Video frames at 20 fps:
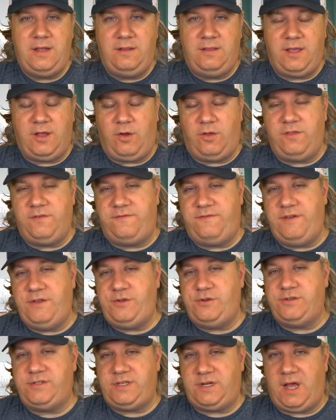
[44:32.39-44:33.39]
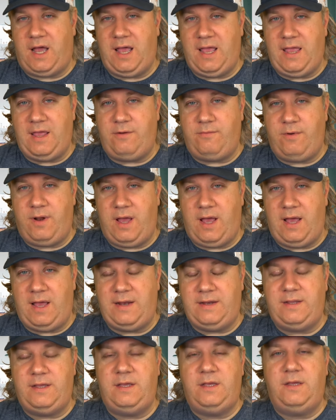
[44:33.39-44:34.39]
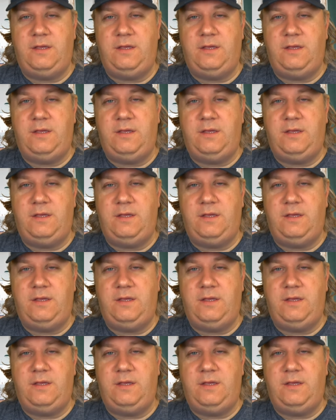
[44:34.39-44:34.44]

like all the features in a high-end rod